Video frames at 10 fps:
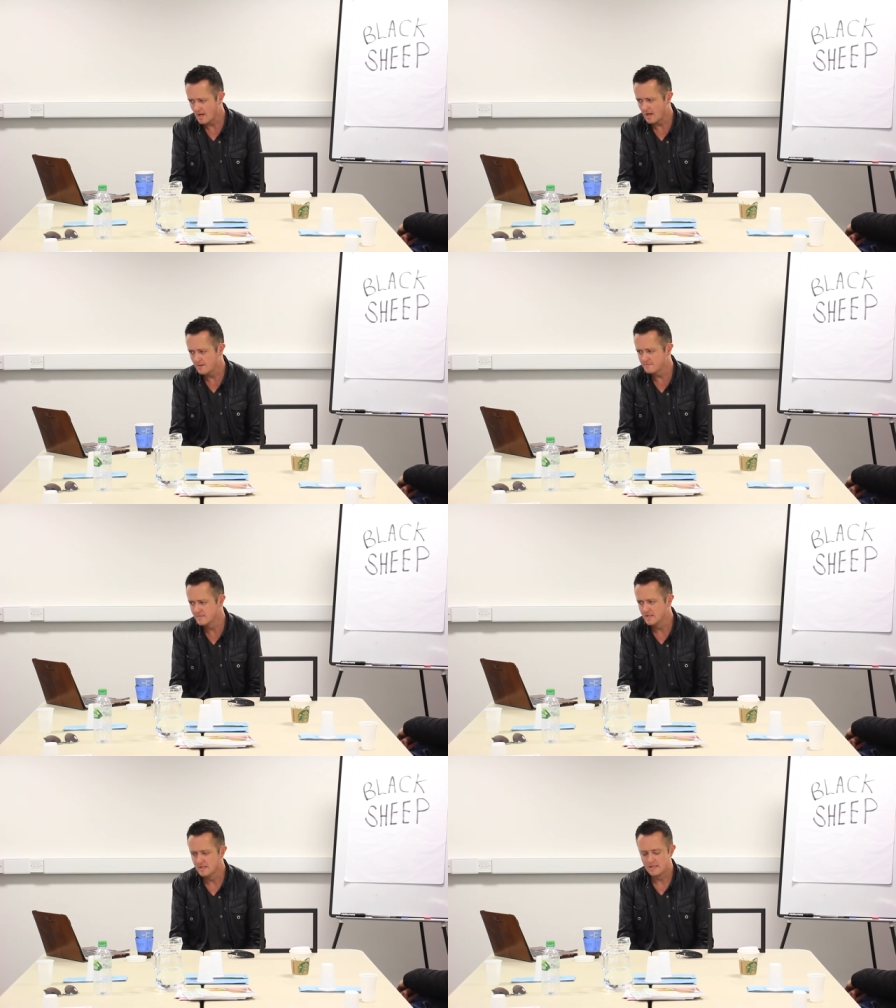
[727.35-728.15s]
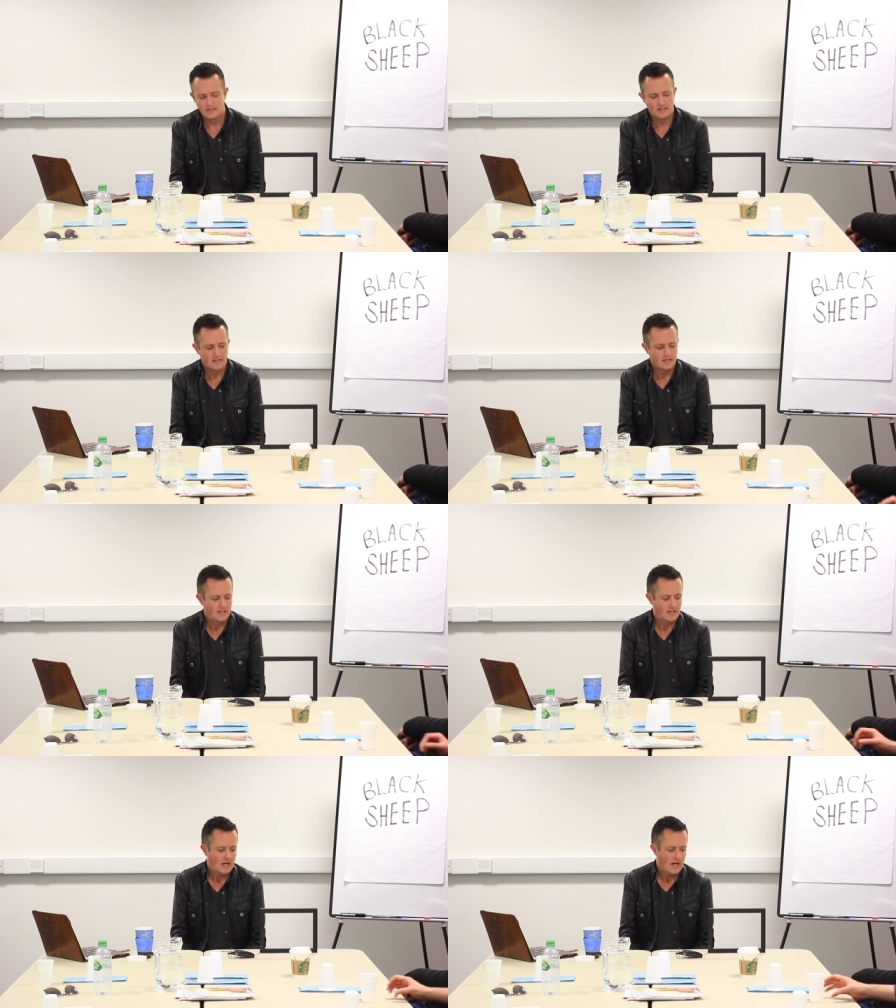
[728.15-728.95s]
Um,
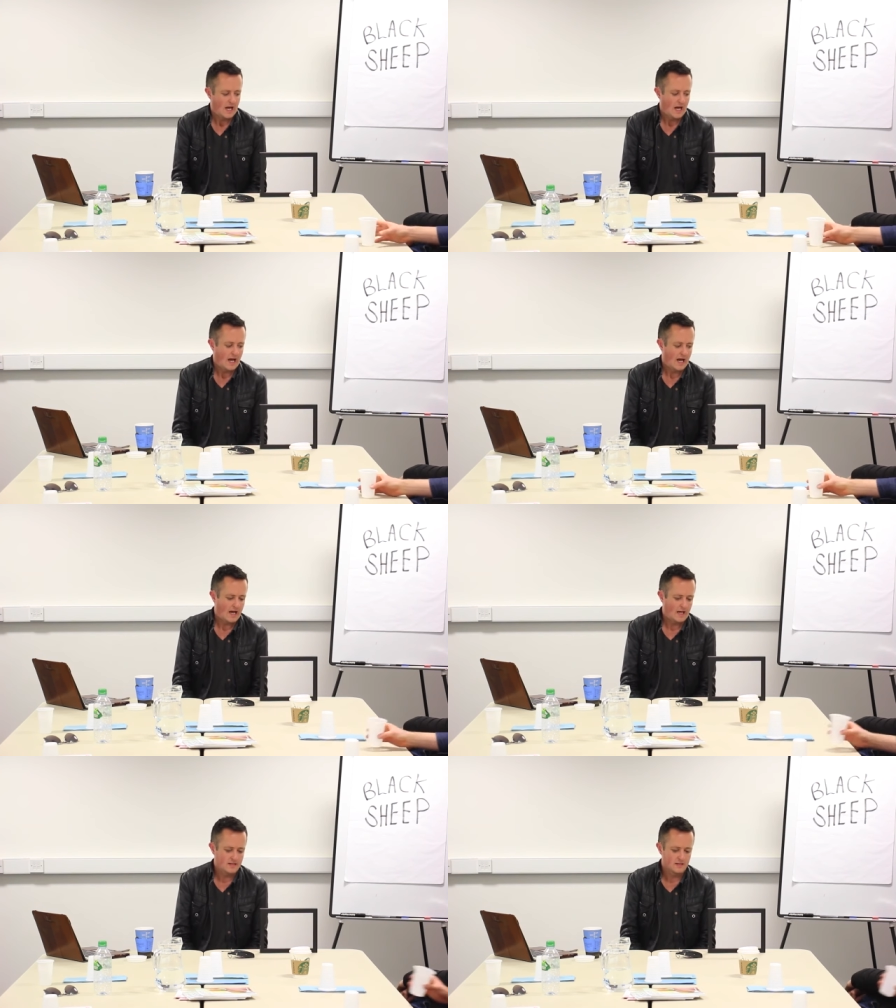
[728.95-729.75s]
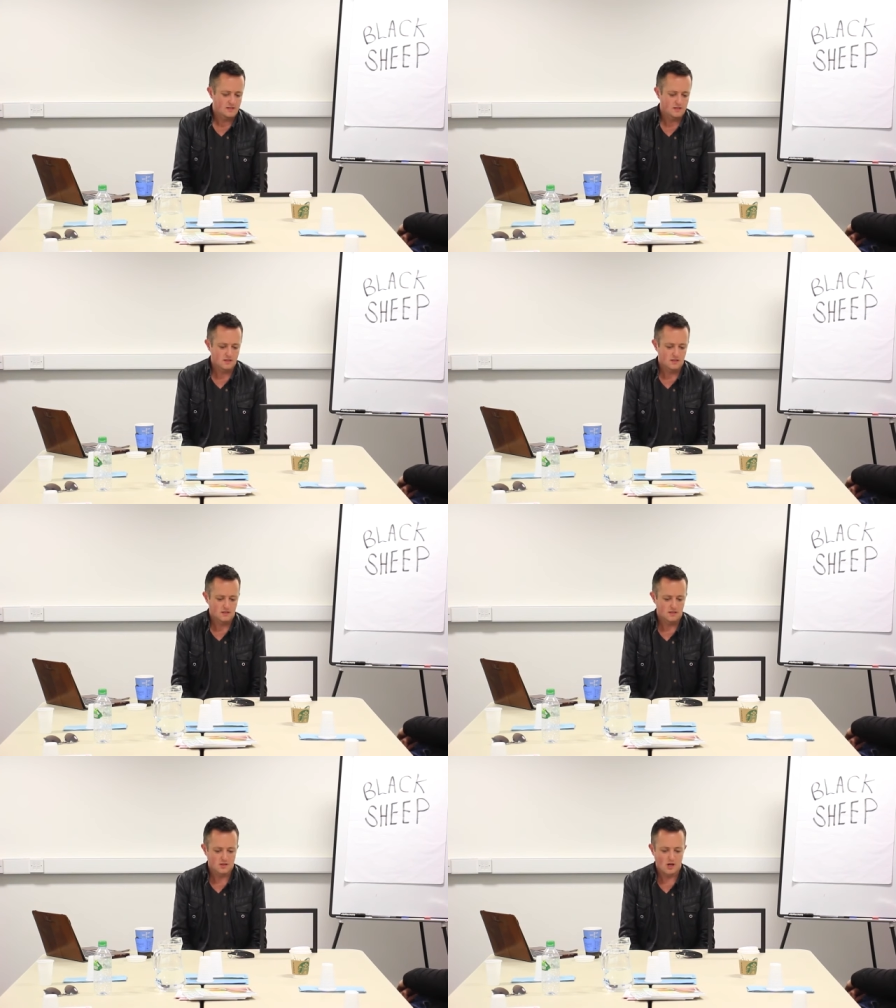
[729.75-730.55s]
and
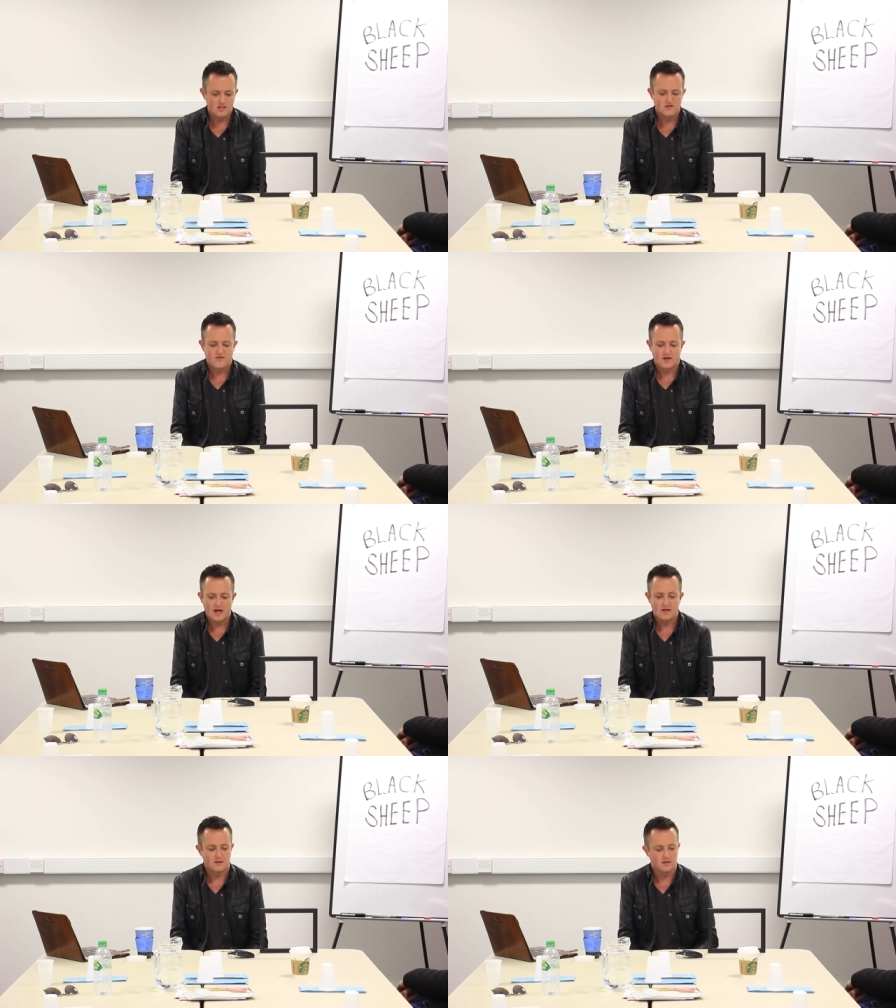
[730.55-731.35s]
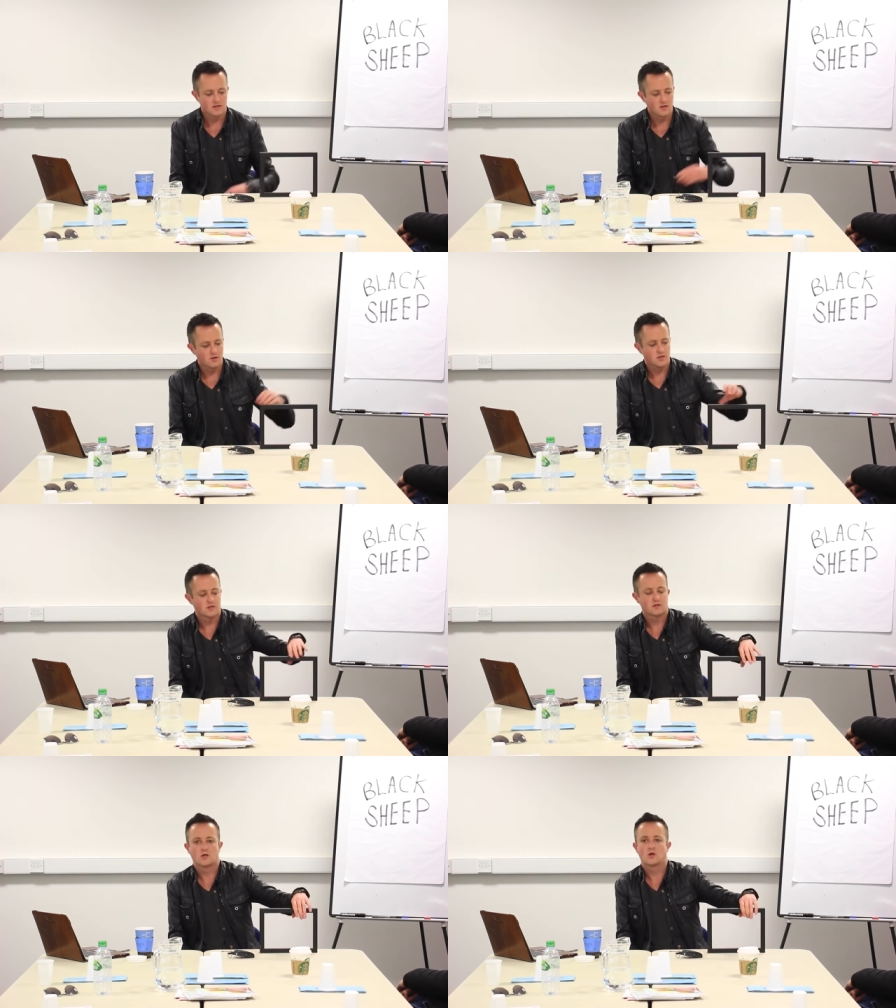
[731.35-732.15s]
guys forget that it's not
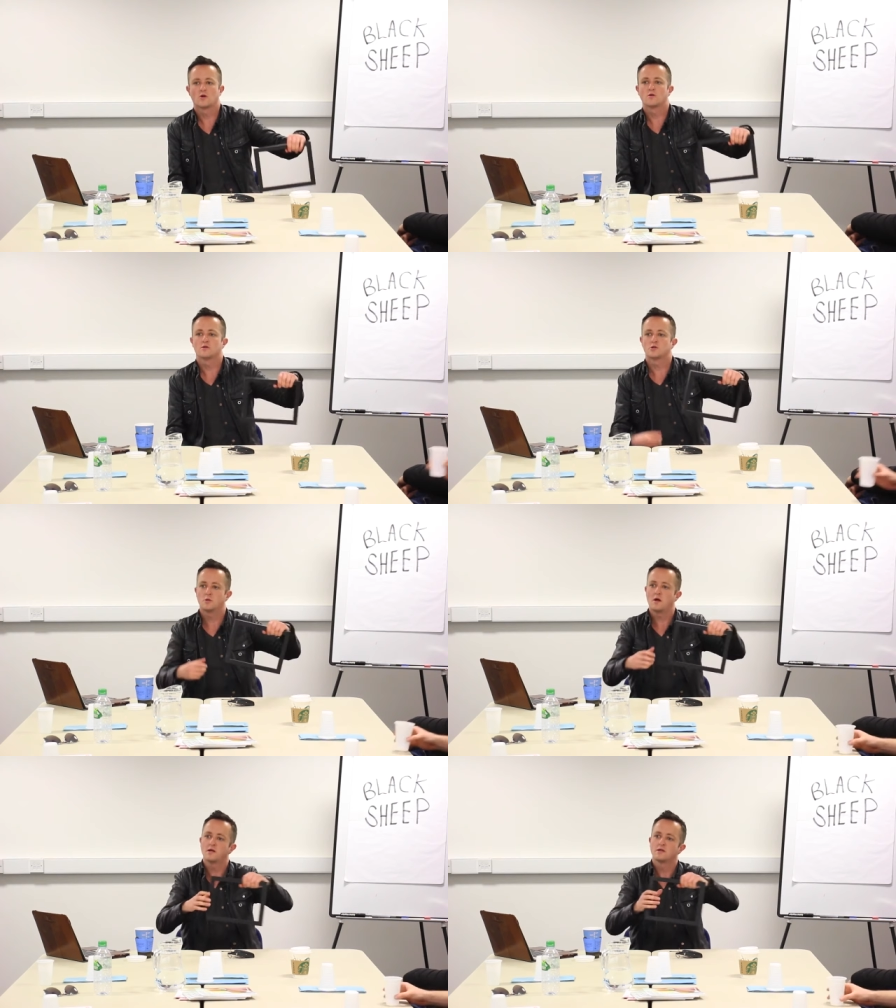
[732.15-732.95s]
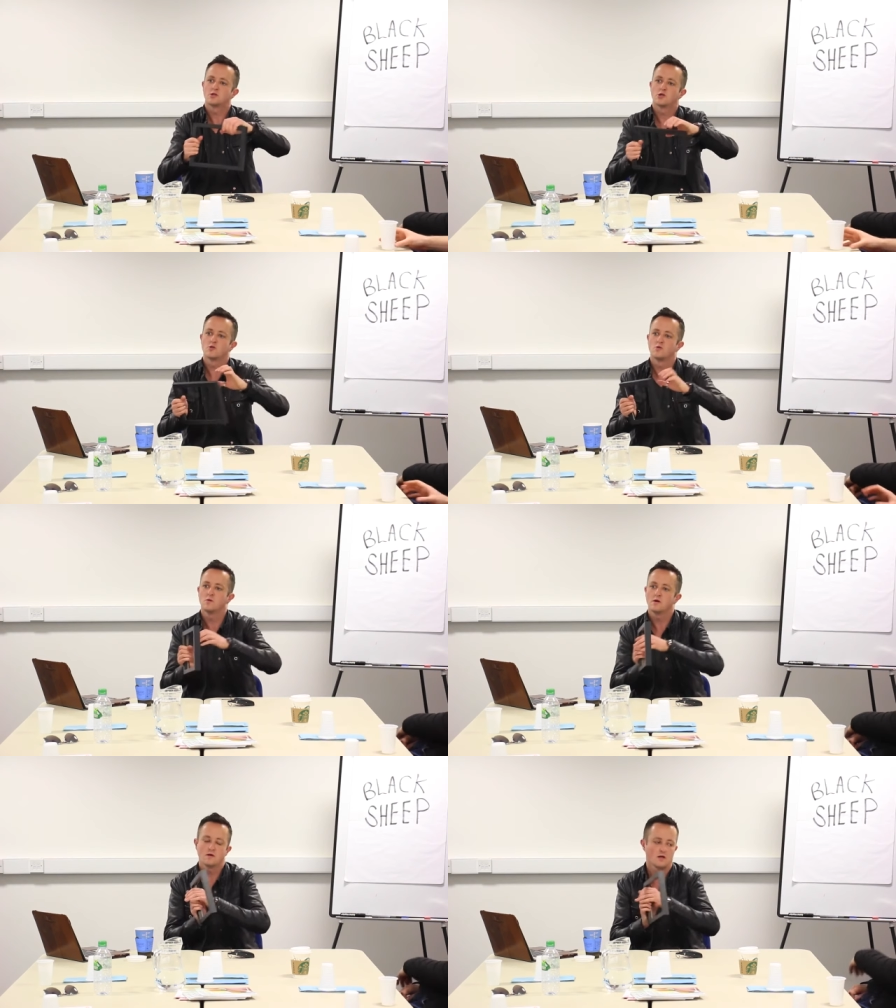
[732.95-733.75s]
just the girl trying
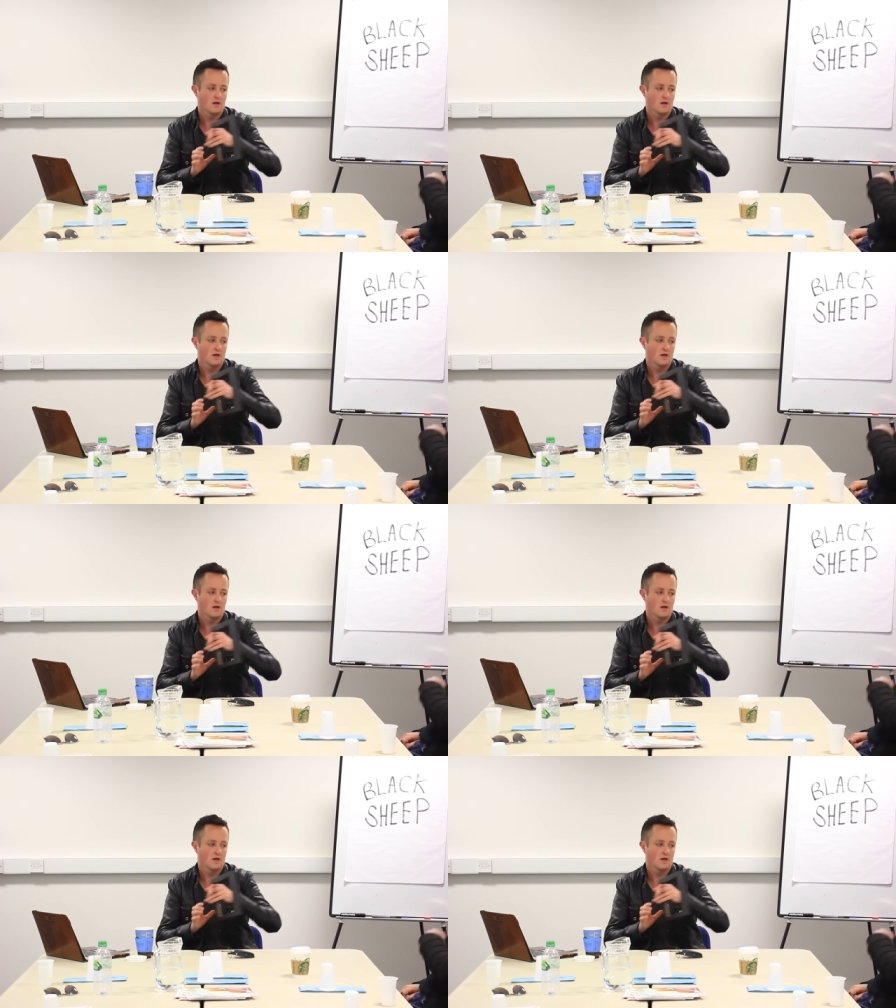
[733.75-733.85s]
to